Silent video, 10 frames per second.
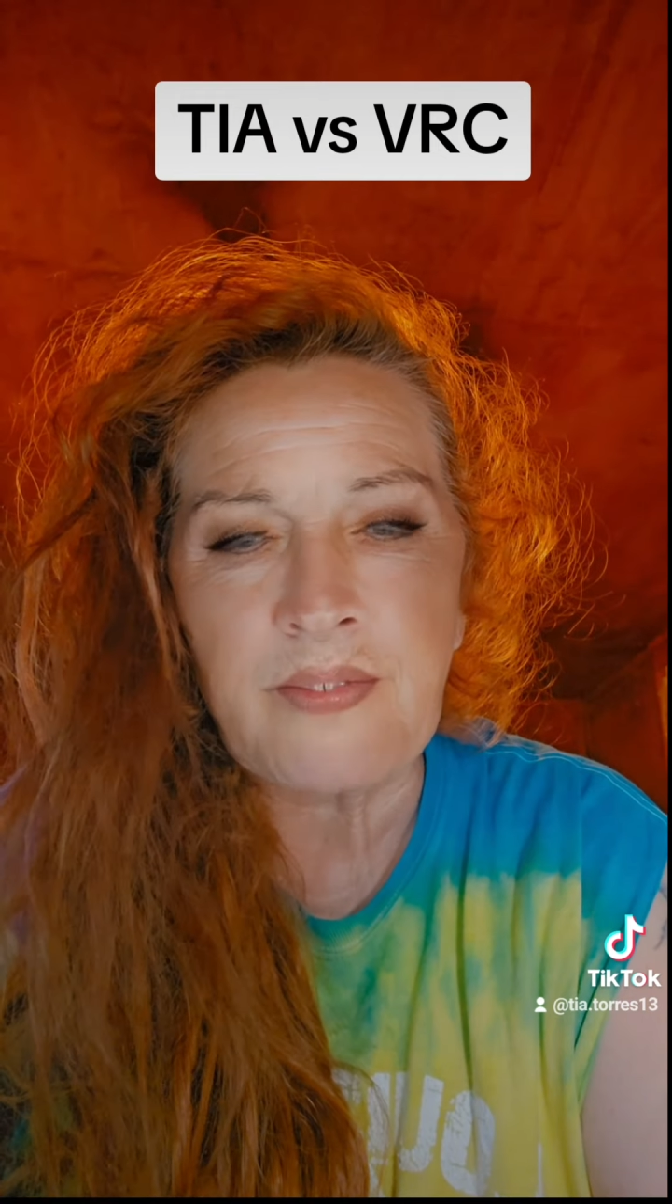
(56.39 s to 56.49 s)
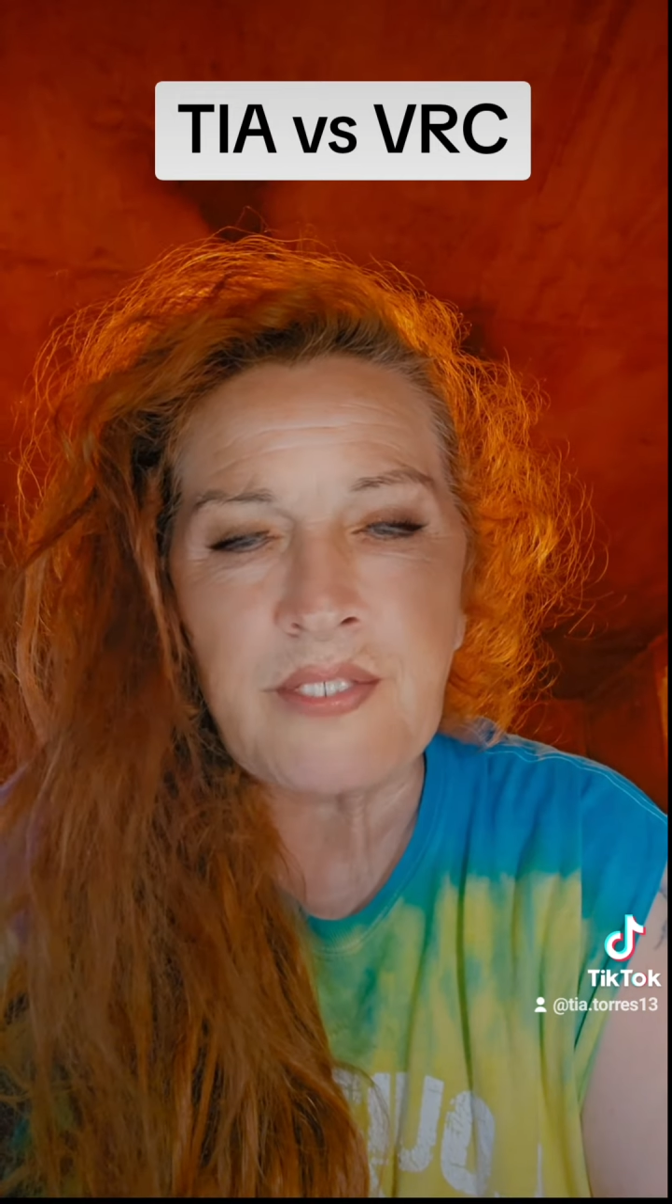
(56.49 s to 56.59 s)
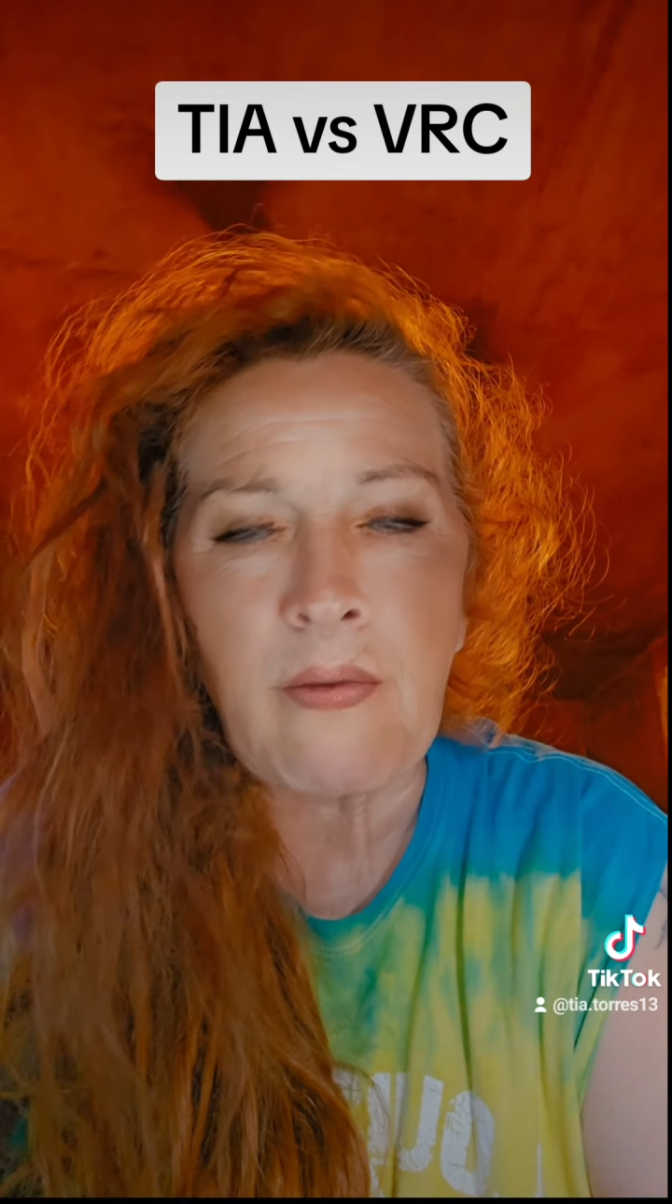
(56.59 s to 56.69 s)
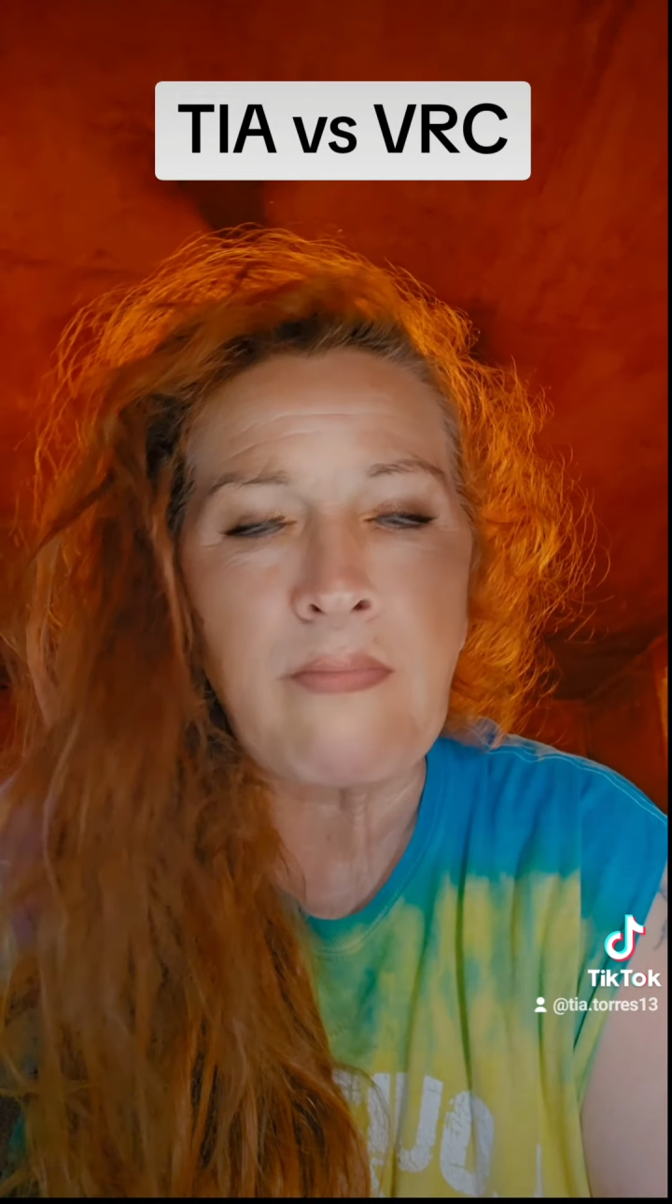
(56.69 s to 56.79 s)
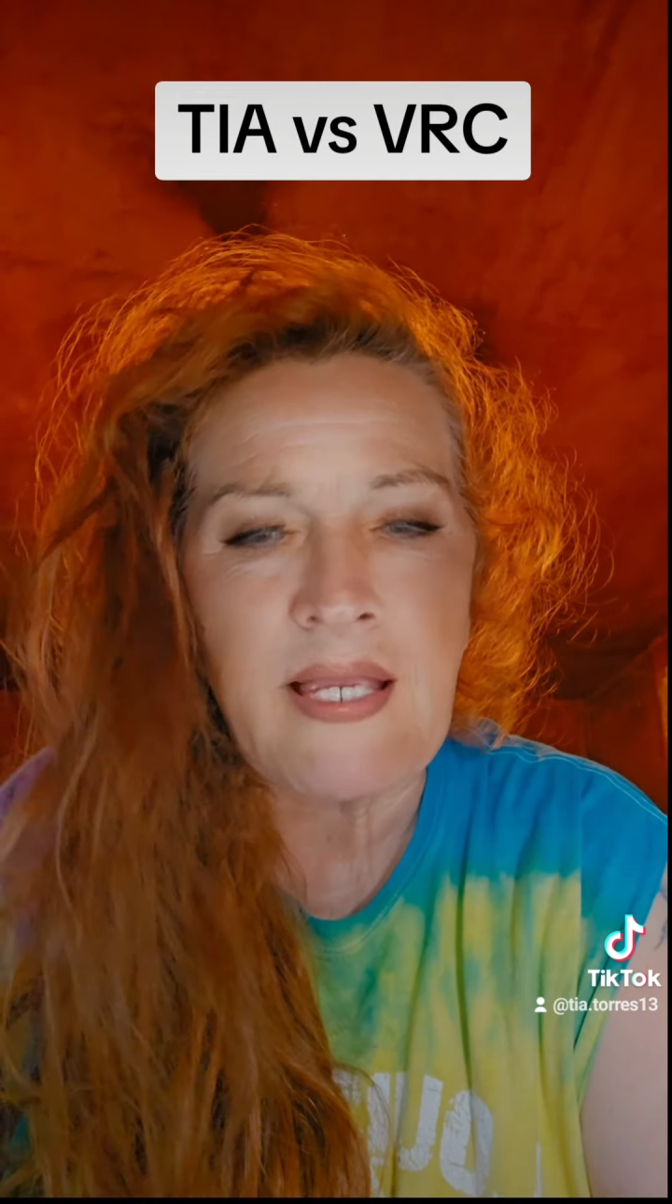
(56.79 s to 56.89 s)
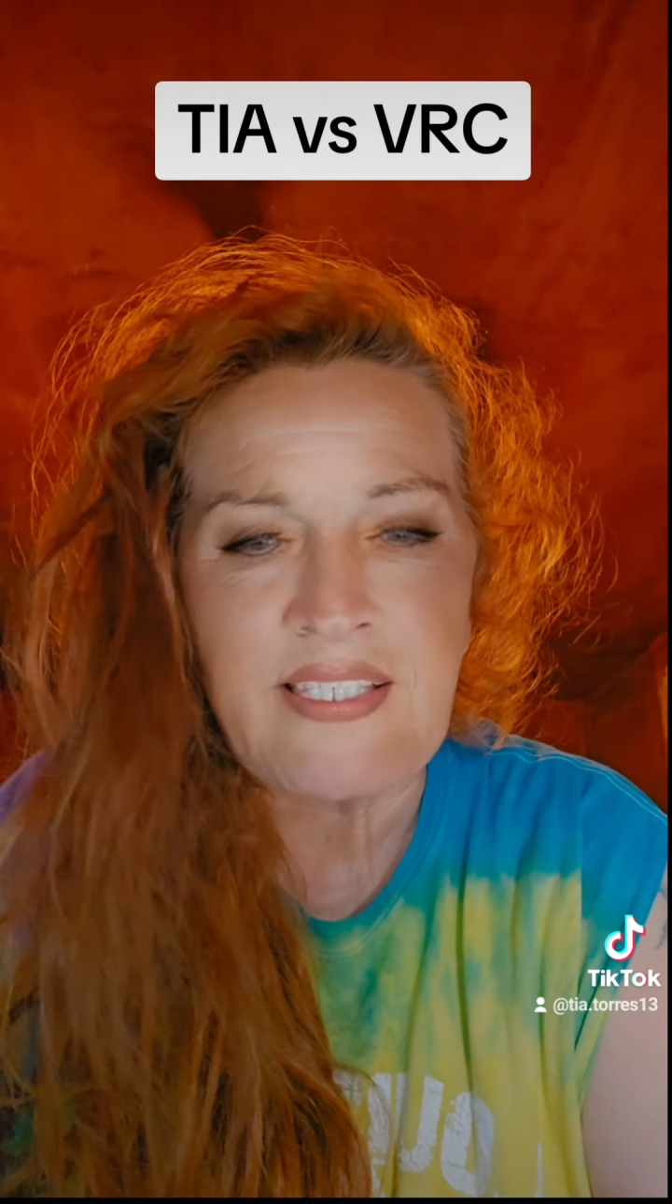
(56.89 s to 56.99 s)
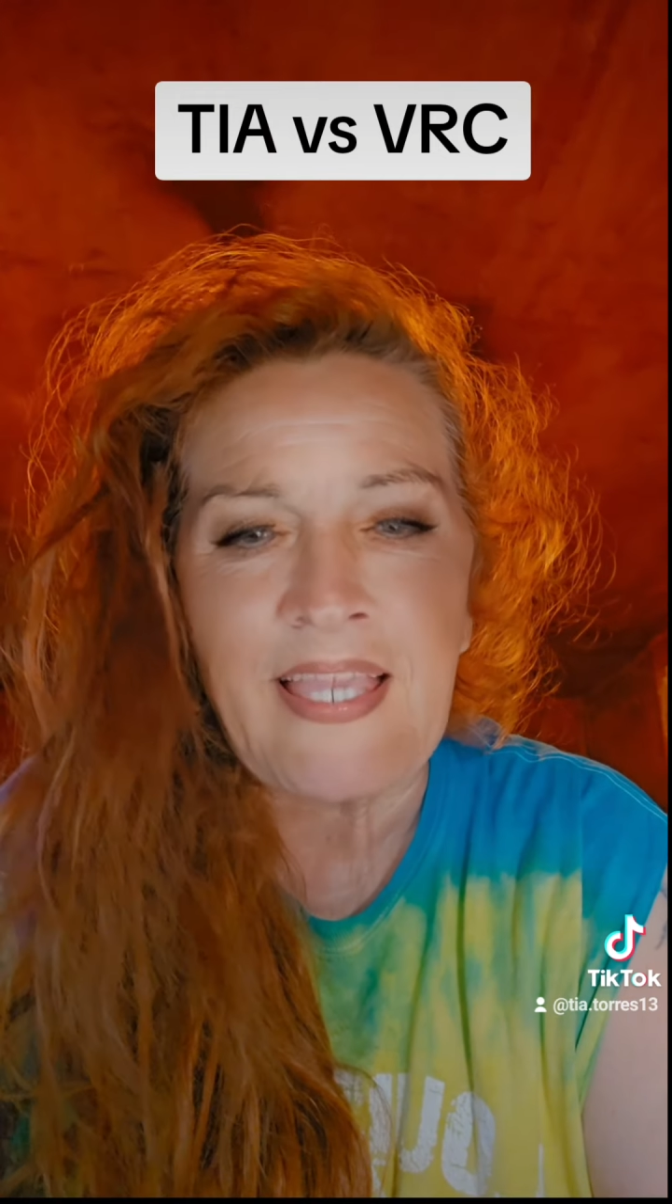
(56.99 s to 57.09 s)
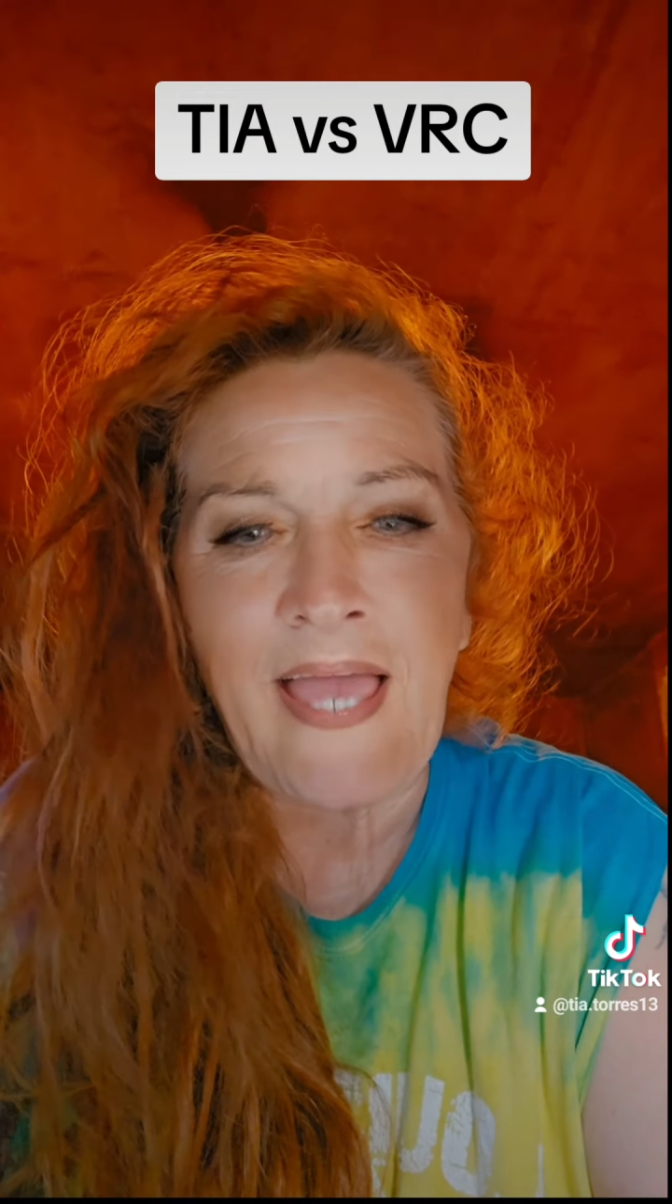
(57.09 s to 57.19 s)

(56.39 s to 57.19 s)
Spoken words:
some amazing